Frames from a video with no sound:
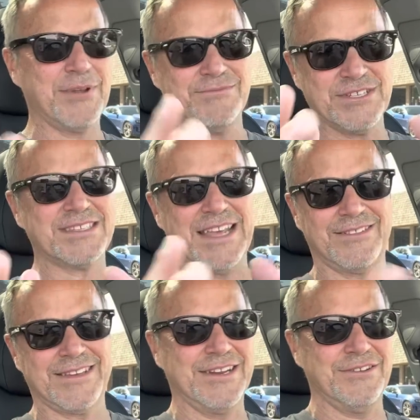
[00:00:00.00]
But I'm just saying,
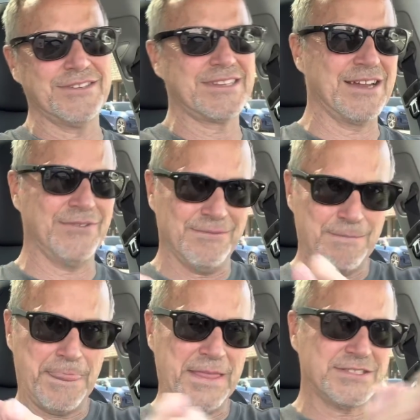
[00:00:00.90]
like, you know, it's kind of a,
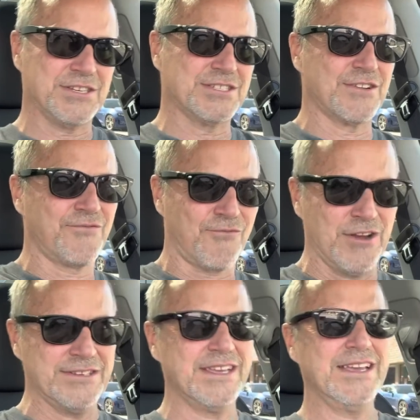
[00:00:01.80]
it's just a
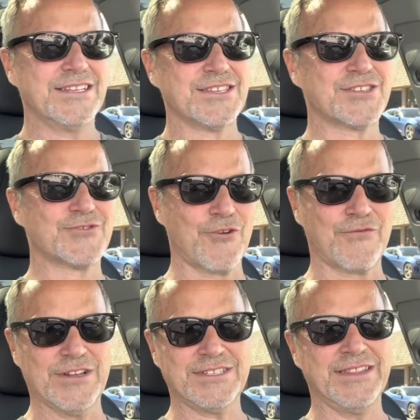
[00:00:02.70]
front, it's a
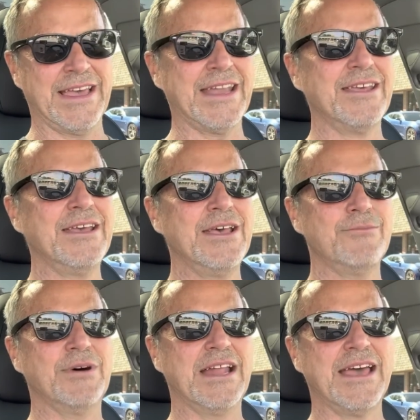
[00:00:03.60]
storefront to that.
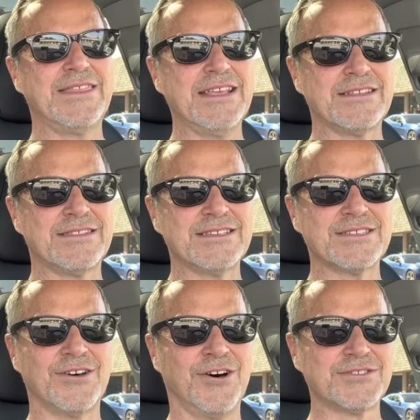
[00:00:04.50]
But I think that this
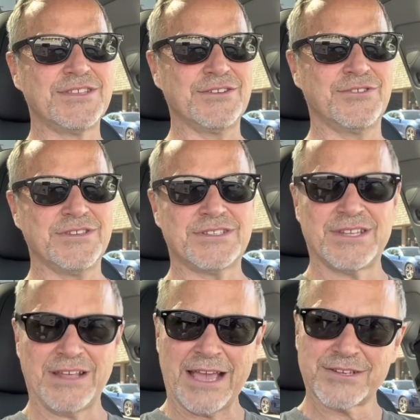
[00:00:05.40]
is all to the good
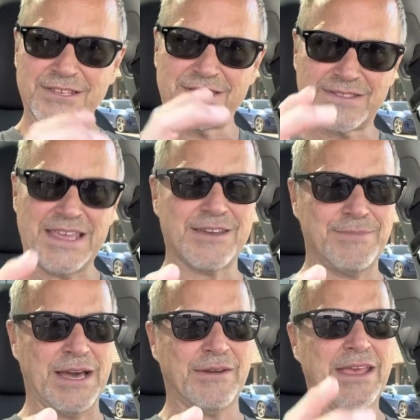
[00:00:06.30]
to actually think
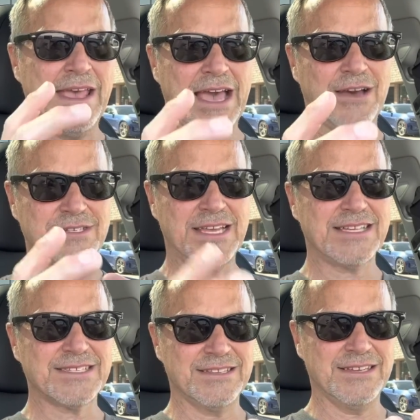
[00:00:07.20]
about how
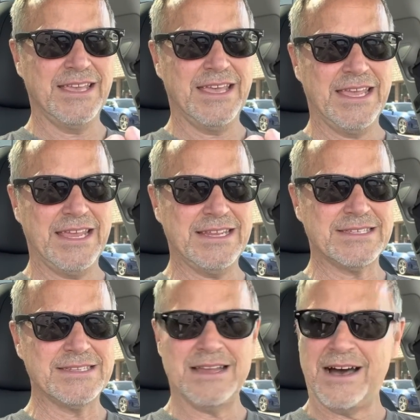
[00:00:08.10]
Tesla
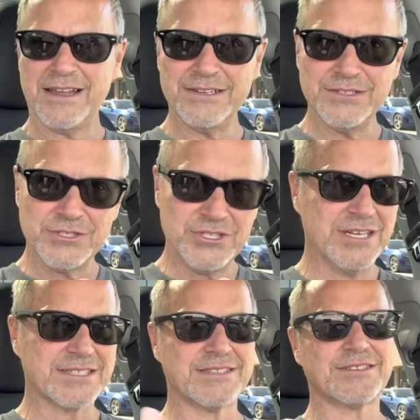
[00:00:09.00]
is not
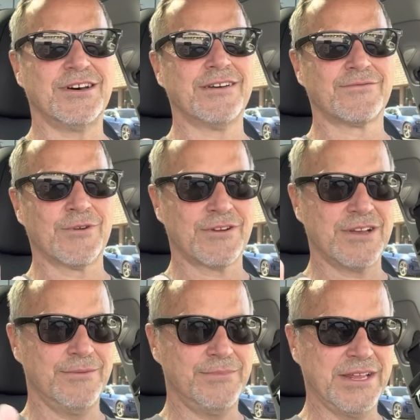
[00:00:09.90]
just a software
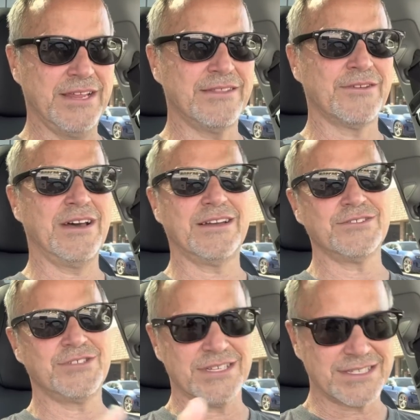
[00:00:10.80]
company, they're not
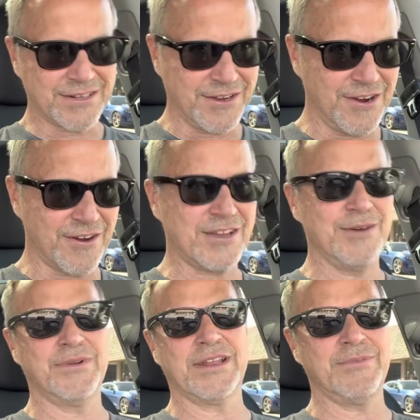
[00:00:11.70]
just a car
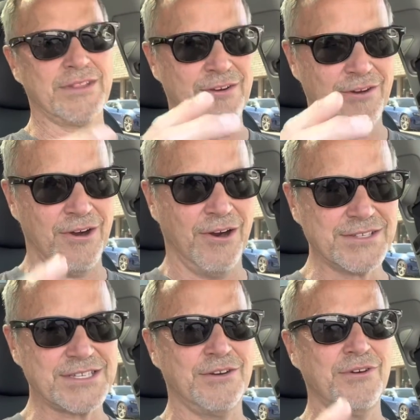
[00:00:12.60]
company, but they're
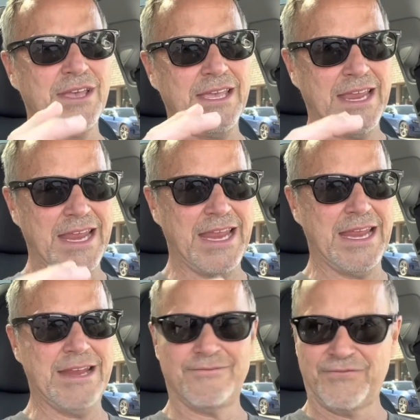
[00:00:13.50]
also
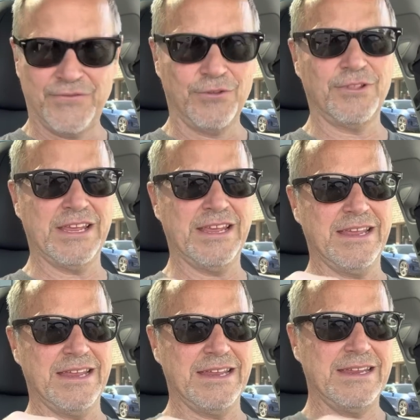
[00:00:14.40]
fully
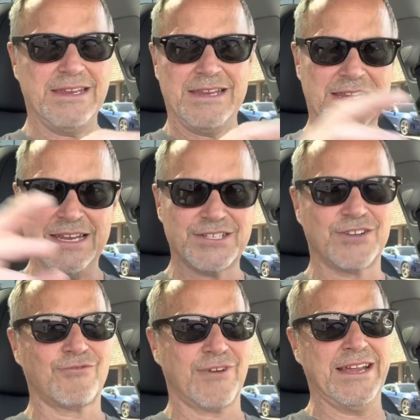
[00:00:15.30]

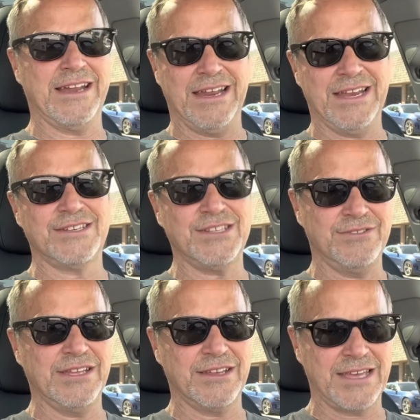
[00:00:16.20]
integrated into
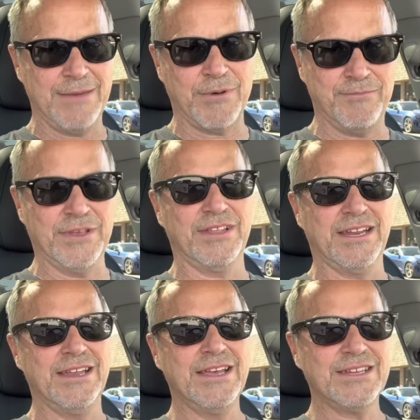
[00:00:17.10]
the
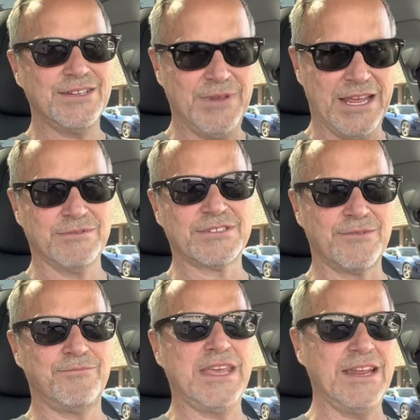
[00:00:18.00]
capability to be able to
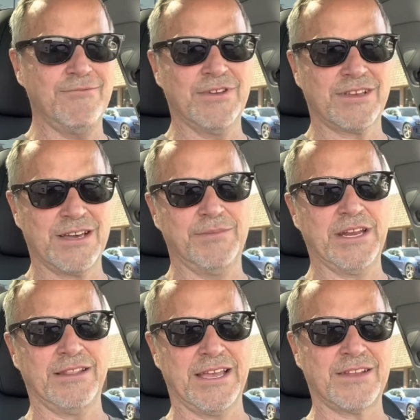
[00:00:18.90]
compete with a
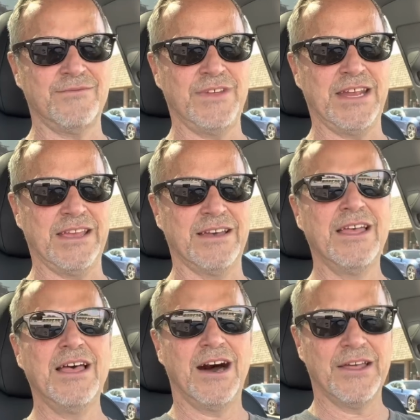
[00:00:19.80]
company like NVIDIA
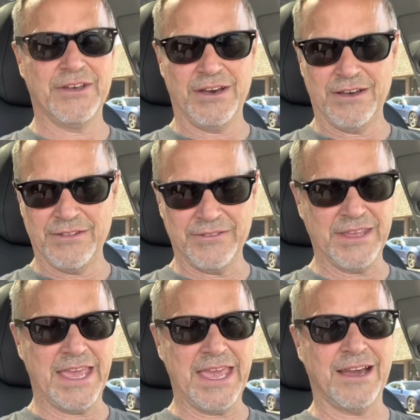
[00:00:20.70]
on the, on
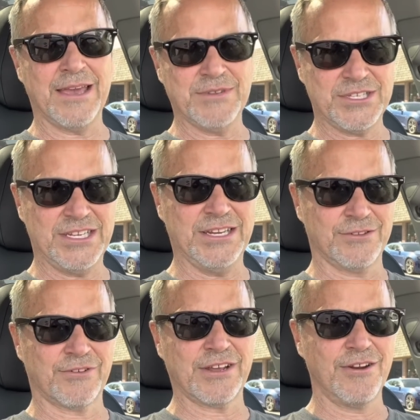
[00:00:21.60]
the AI machine
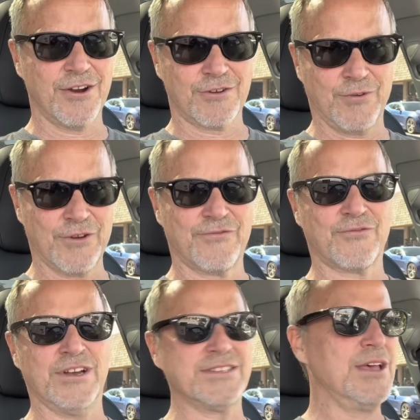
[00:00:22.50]
learning hardware
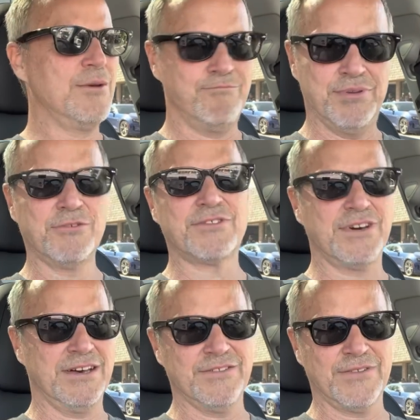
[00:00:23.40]
front, both
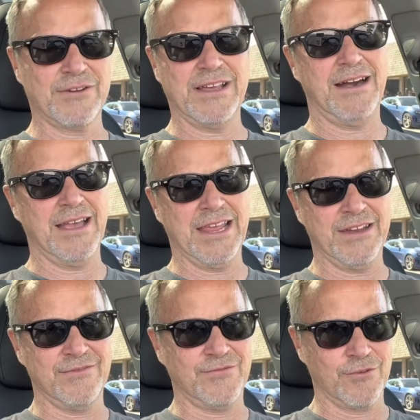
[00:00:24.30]
on the very high
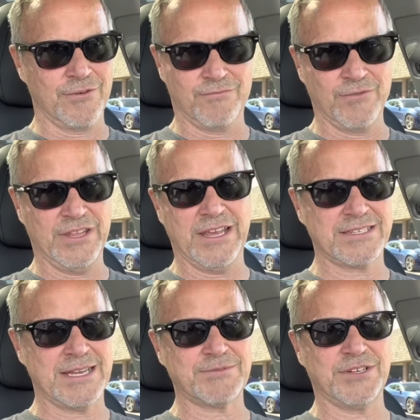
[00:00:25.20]
end for really
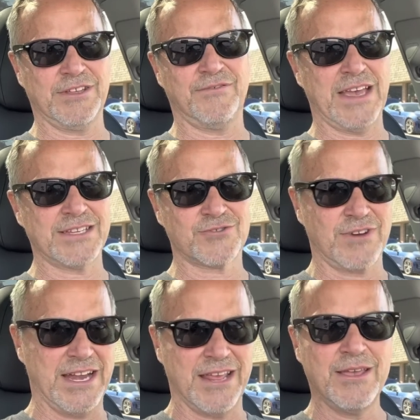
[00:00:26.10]
exceptionally fast
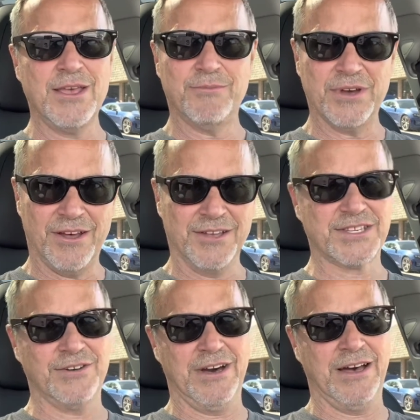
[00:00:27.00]
training, but
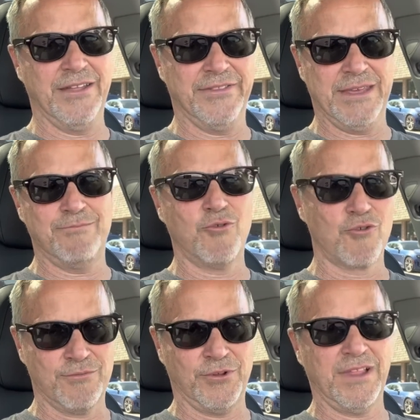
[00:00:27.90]
also on the
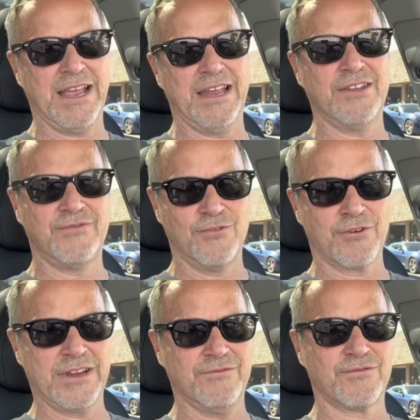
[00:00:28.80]
portable end
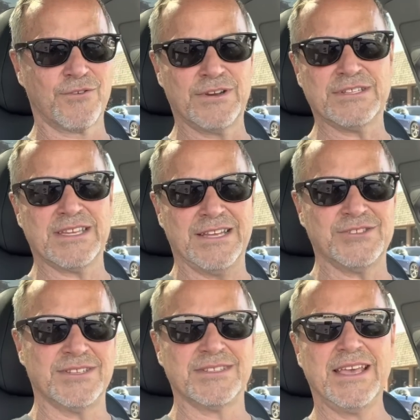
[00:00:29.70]
for inference
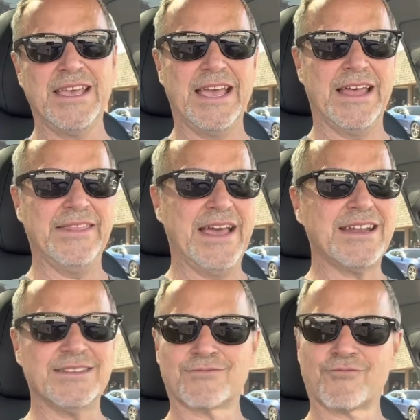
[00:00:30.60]
engines. And
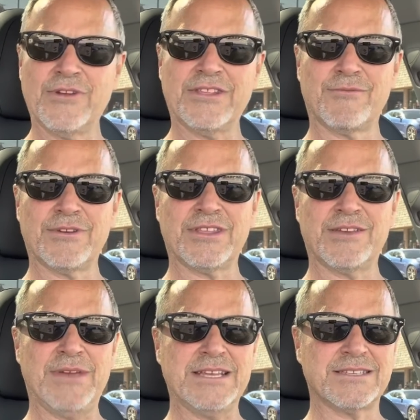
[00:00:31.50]
that is really, really
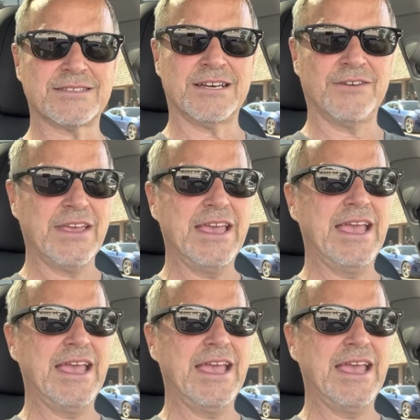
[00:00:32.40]
amazing stuff.